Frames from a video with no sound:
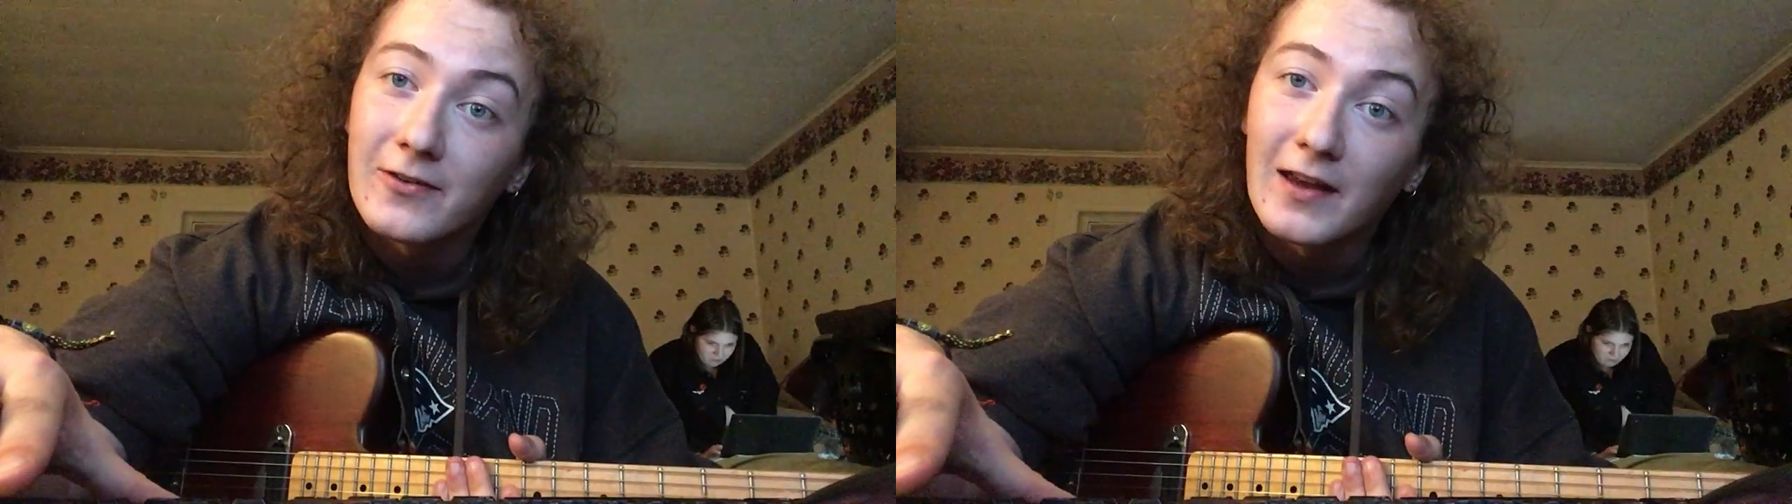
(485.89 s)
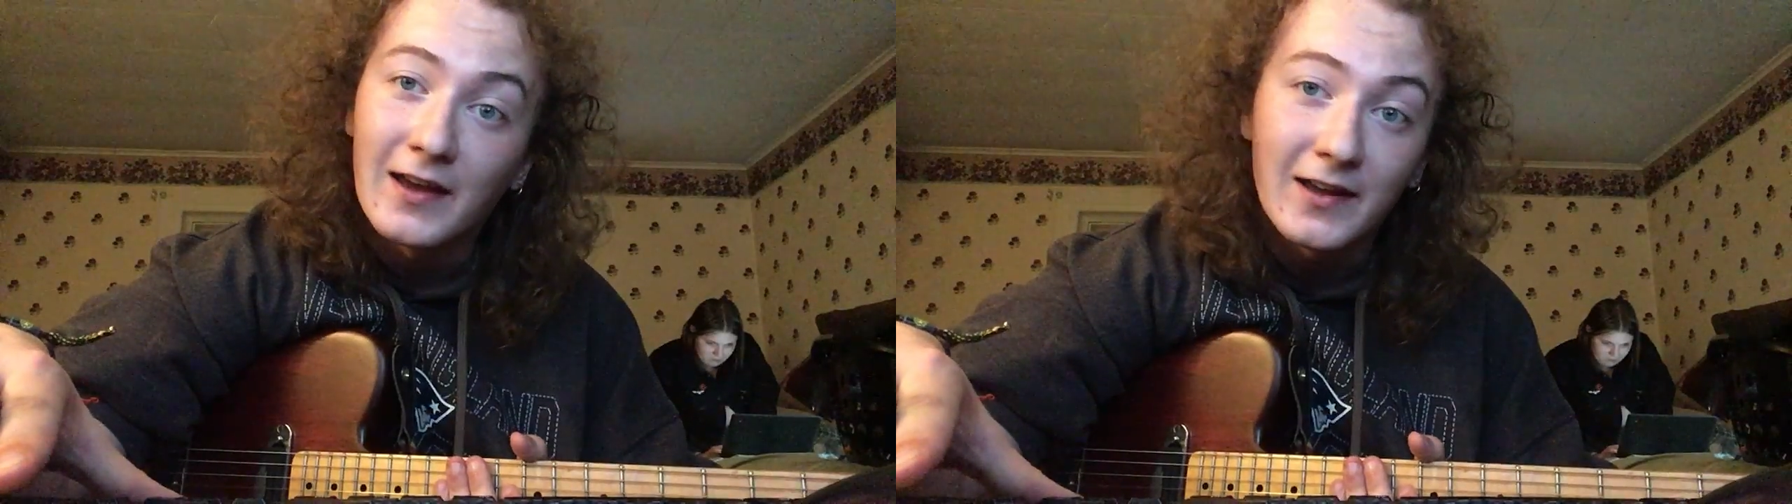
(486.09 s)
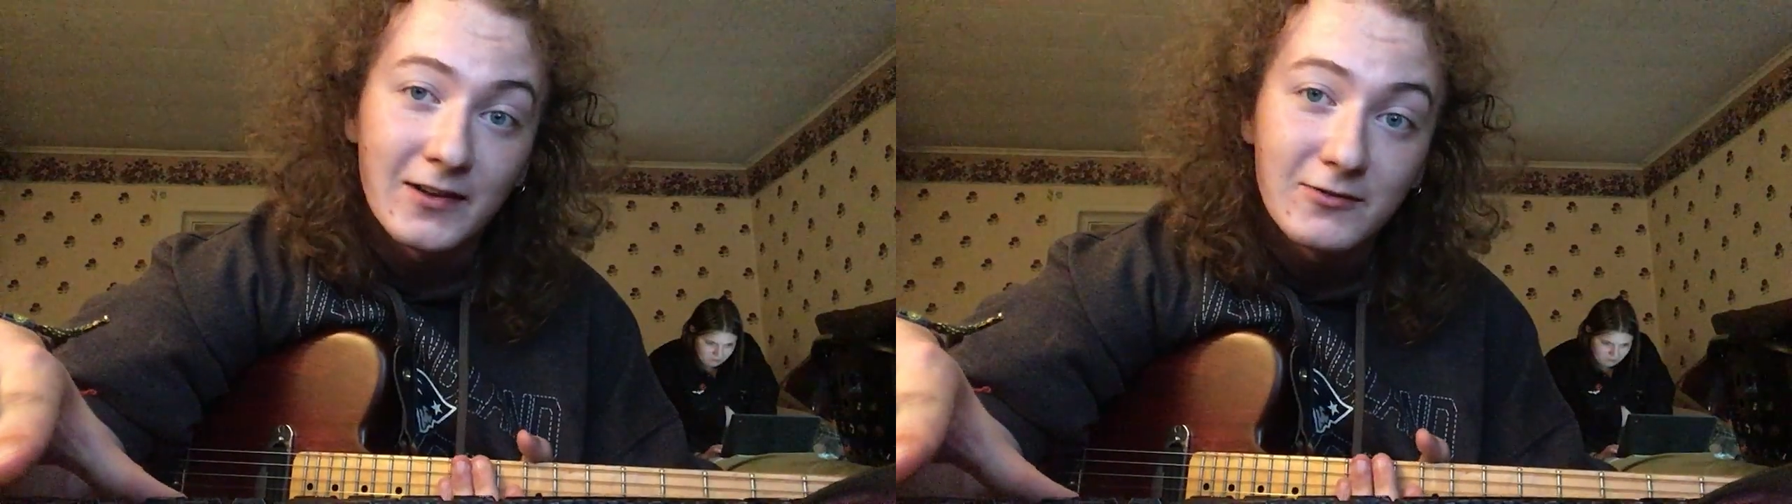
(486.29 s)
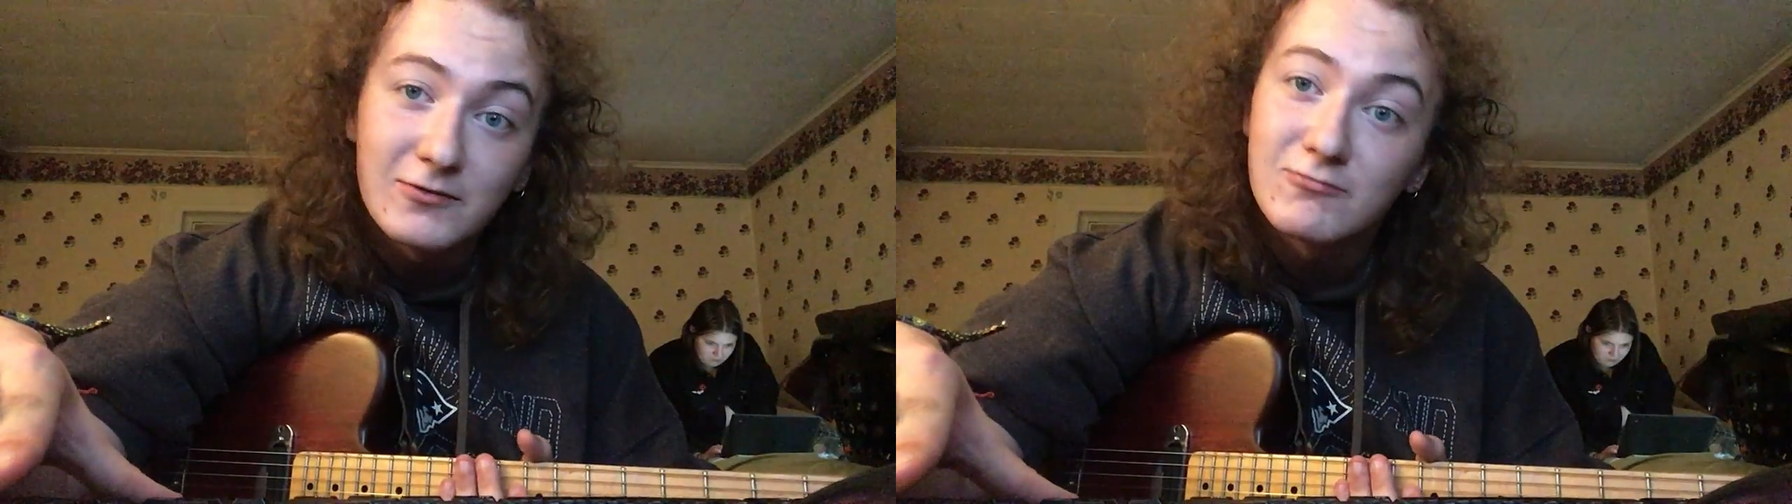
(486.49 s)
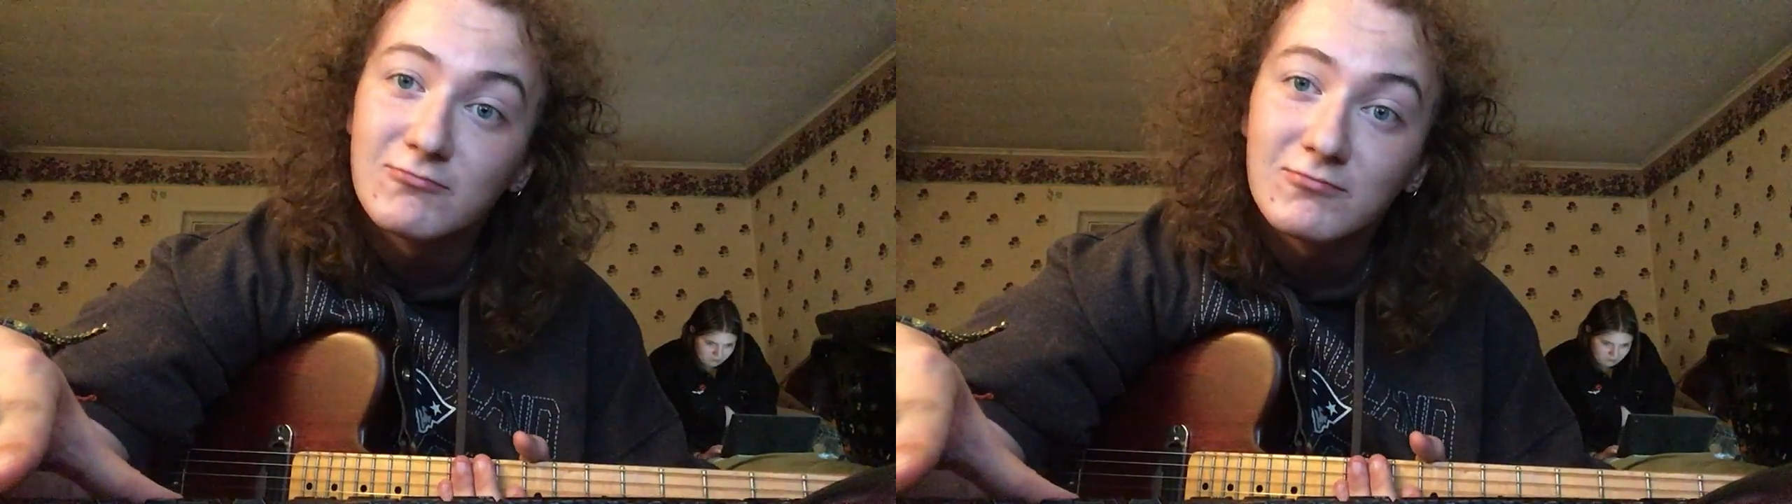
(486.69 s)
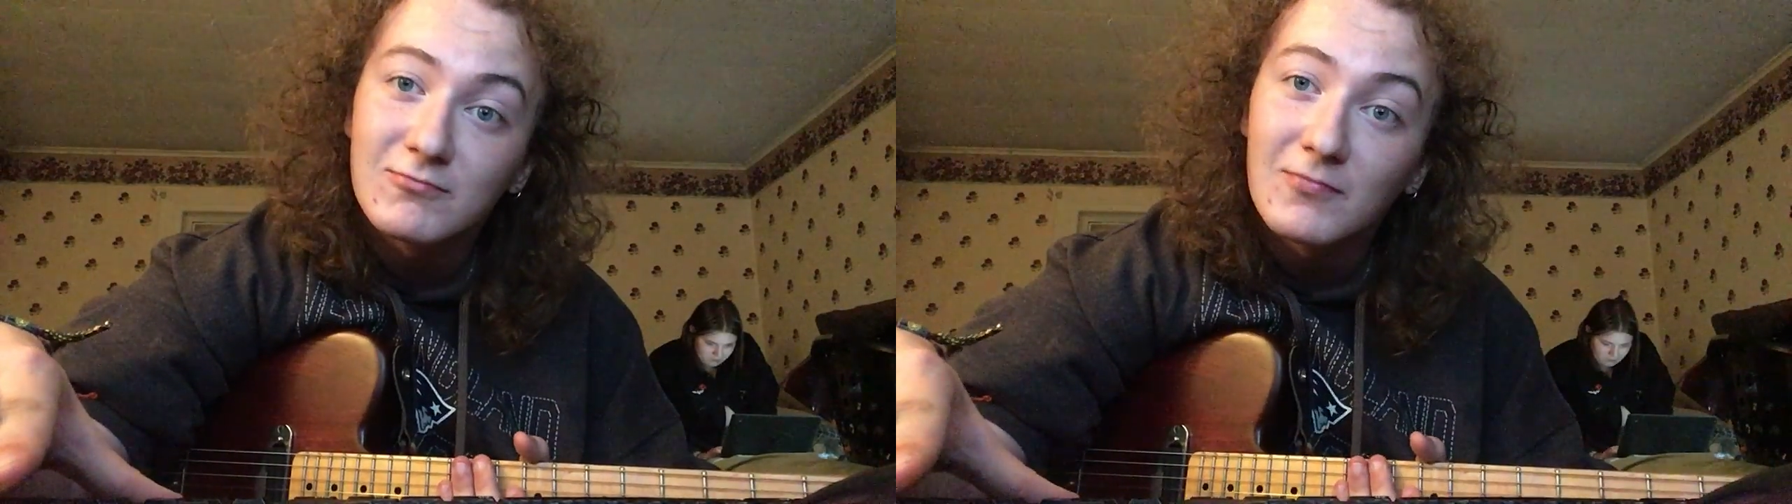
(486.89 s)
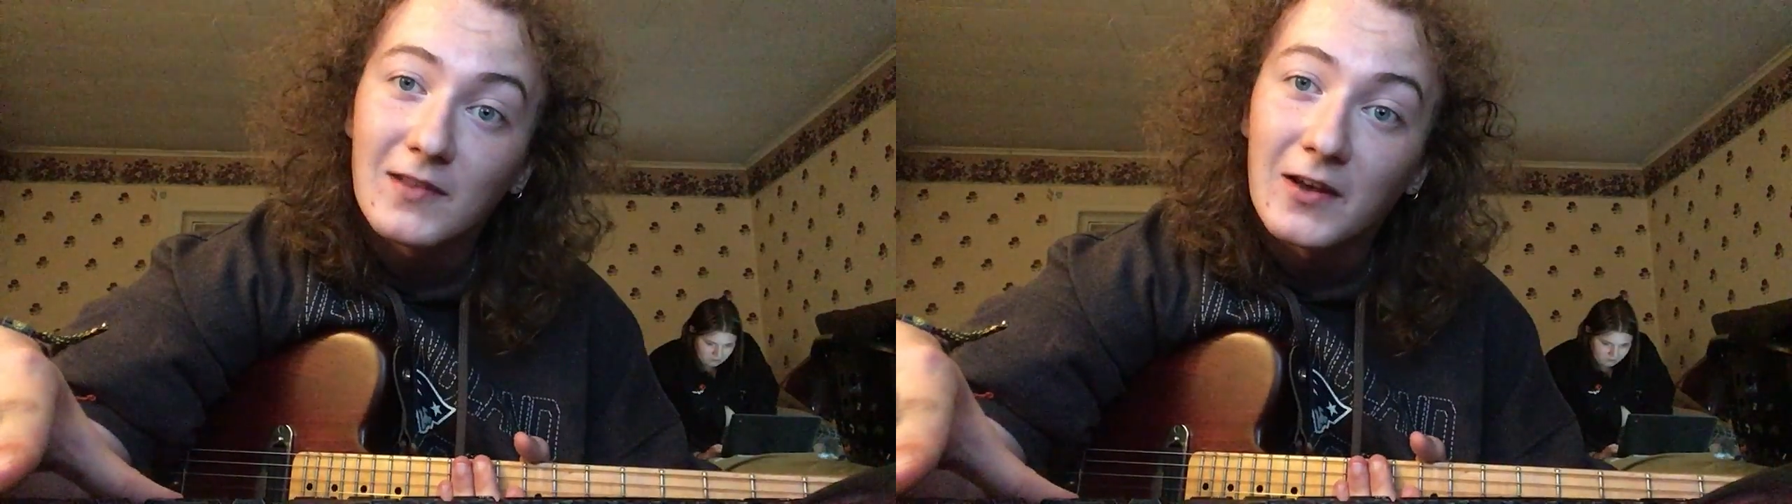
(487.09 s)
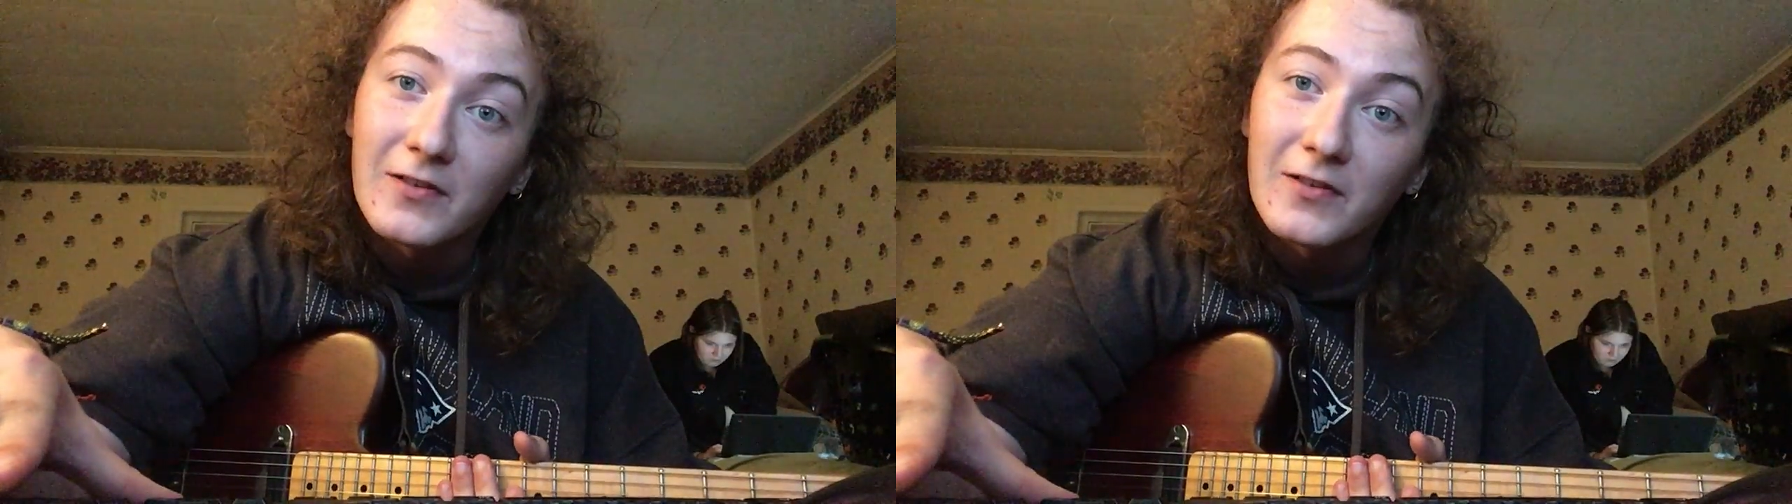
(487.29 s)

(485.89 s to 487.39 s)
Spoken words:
and I'll